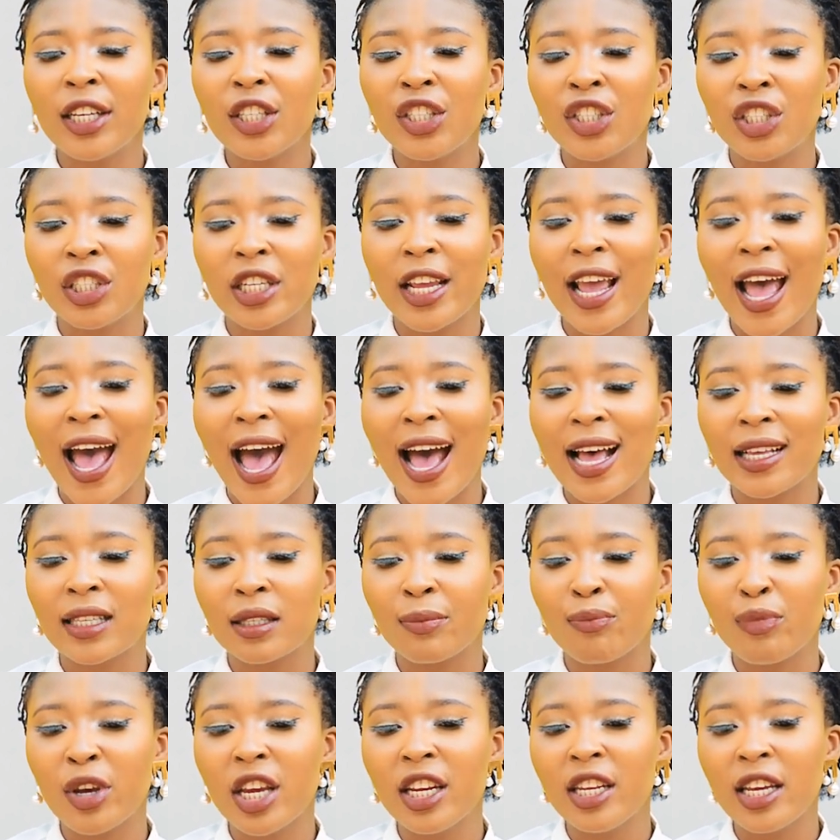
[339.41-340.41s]
she
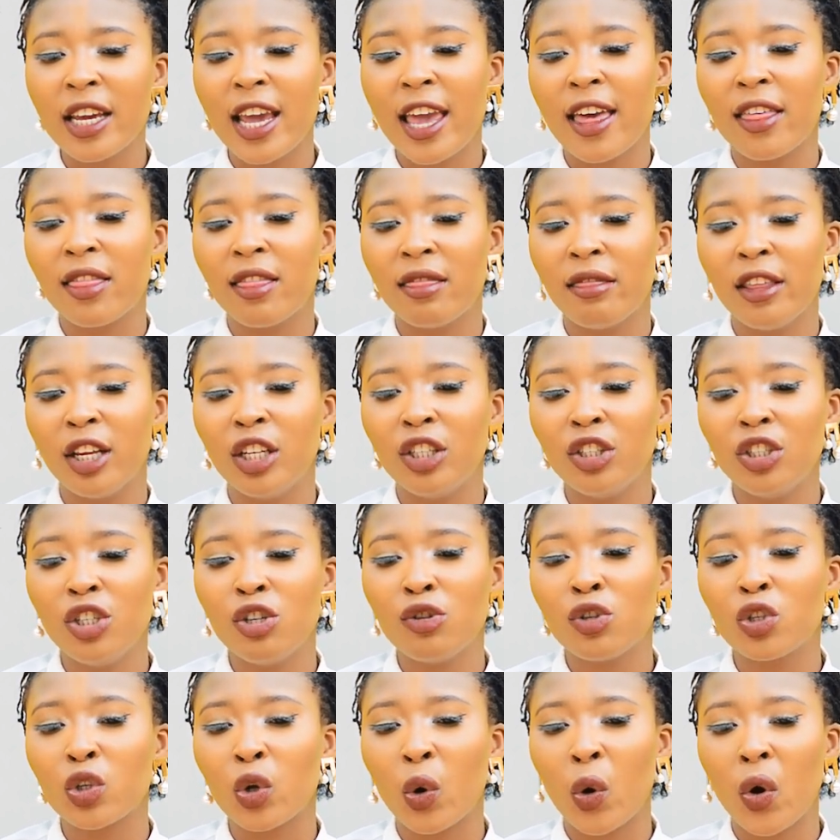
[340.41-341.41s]
has been in the
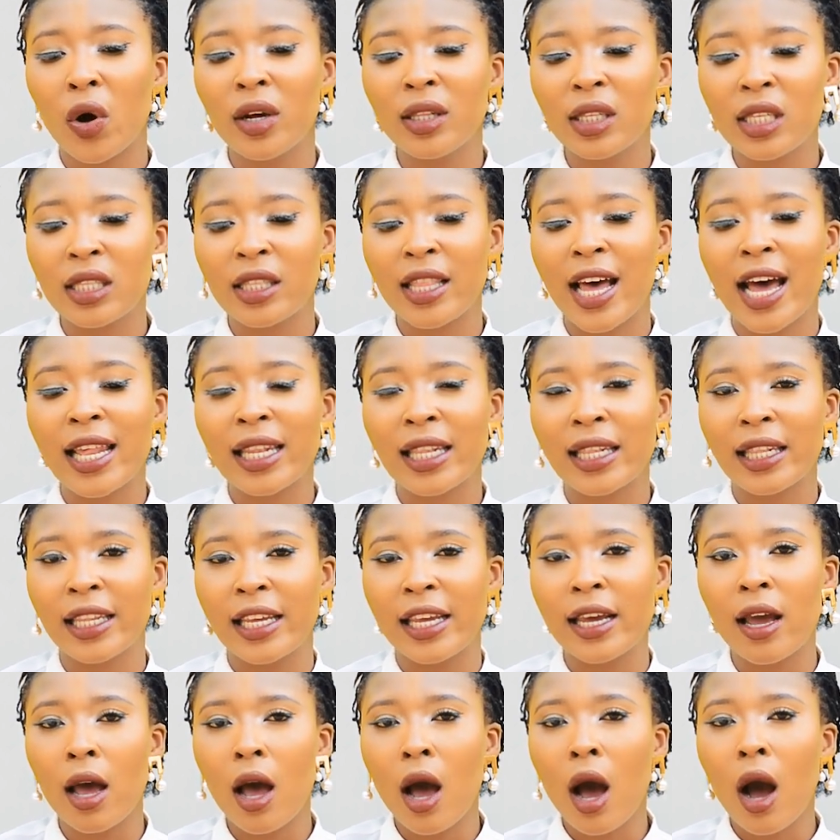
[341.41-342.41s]
news
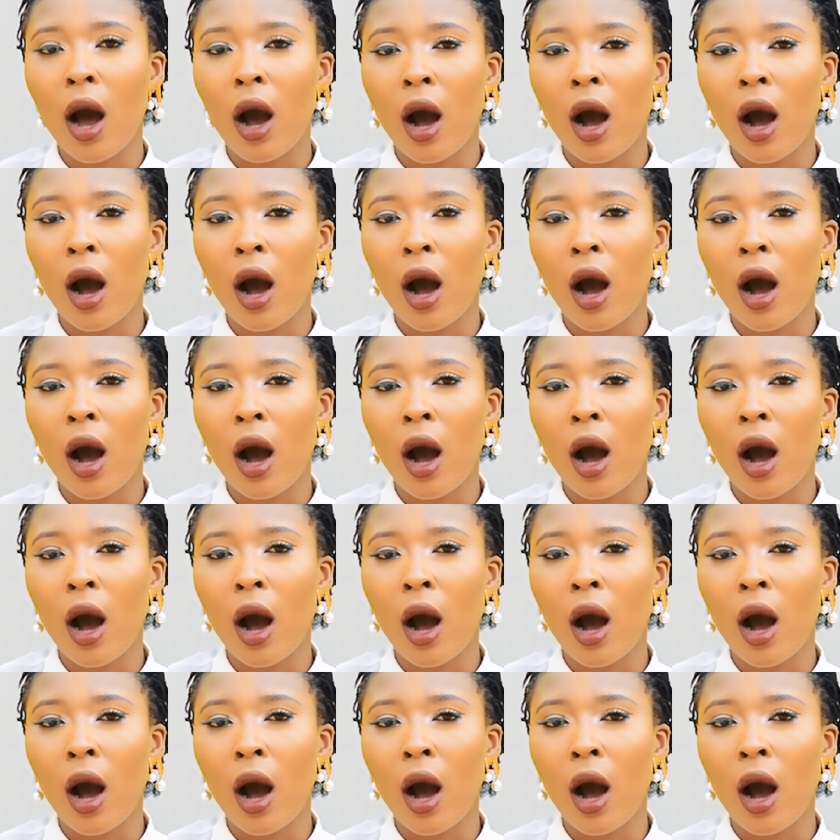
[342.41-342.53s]
constantly,